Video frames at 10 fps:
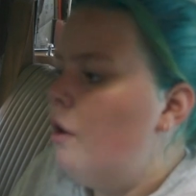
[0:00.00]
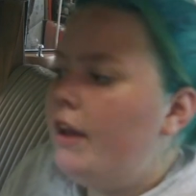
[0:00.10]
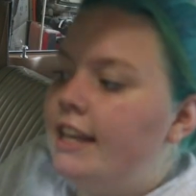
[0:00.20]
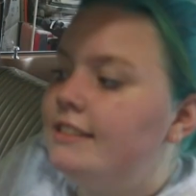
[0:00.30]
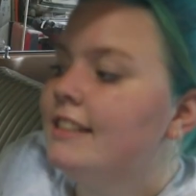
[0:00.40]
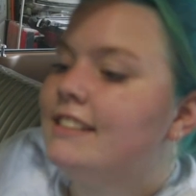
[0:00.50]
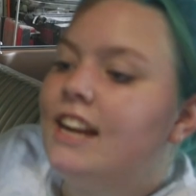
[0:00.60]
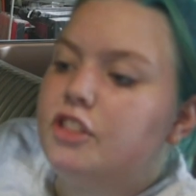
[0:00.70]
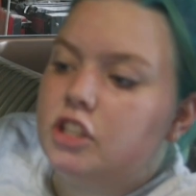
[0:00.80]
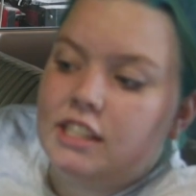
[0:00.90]
okay, it says
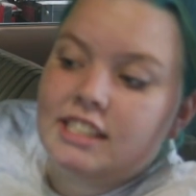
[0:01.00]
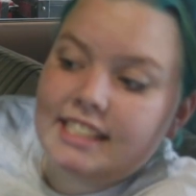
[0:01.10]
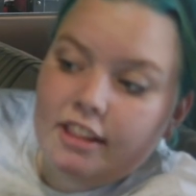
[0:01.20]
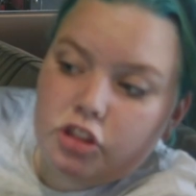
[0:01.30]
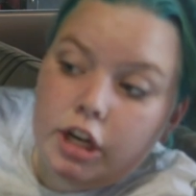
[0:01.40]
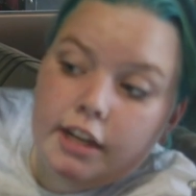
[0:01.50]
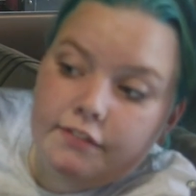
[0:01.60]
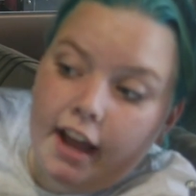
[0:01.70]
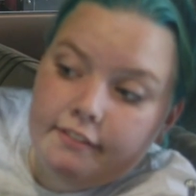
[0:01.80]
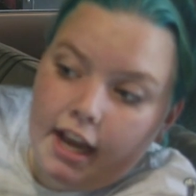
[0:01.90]
it's at
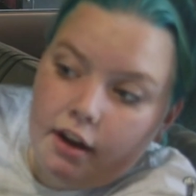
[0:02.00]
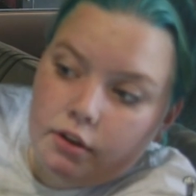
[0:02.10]
35 now.